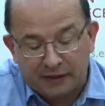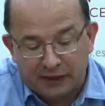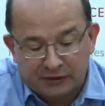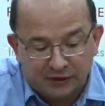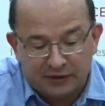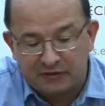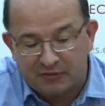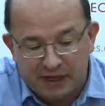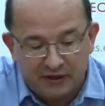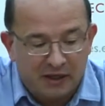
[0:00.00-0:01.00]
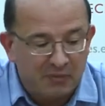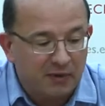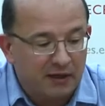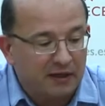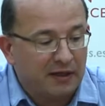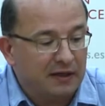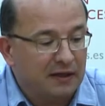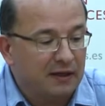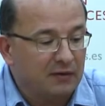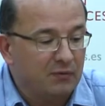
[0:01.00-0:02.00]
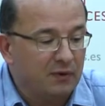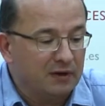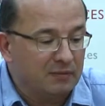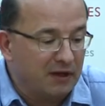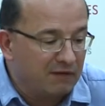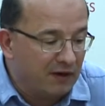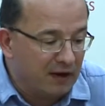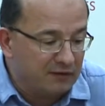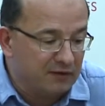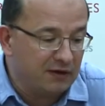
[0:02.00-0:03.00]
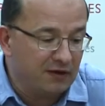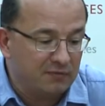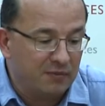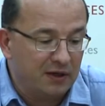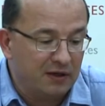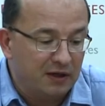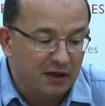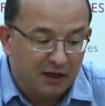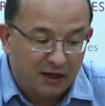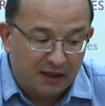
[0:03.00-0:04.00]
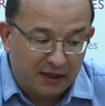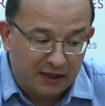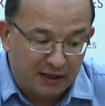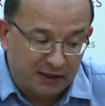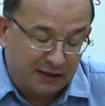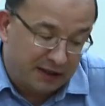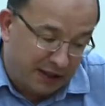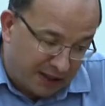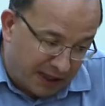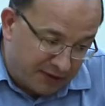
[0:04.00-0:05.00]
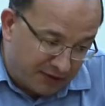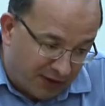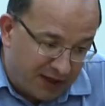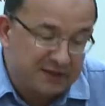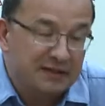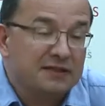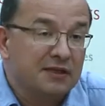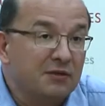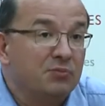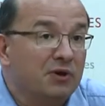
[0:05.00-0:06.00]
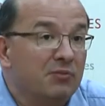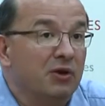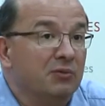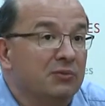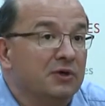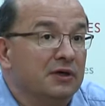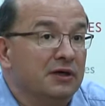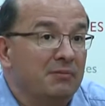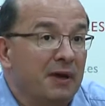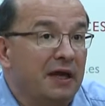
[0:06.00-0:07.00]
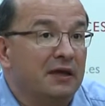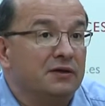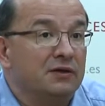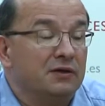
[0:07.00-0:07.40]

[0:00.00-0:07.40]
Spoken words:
associative mating part, I think one big factor that has been again the rise in skill premium made